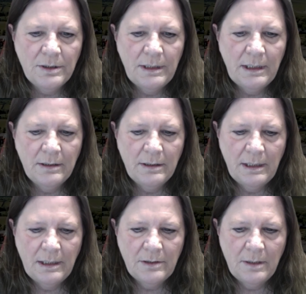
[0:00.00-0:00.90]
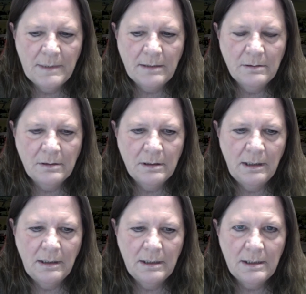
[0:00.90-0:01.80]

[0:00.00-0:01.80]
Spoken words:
here at United Tribes Technical College,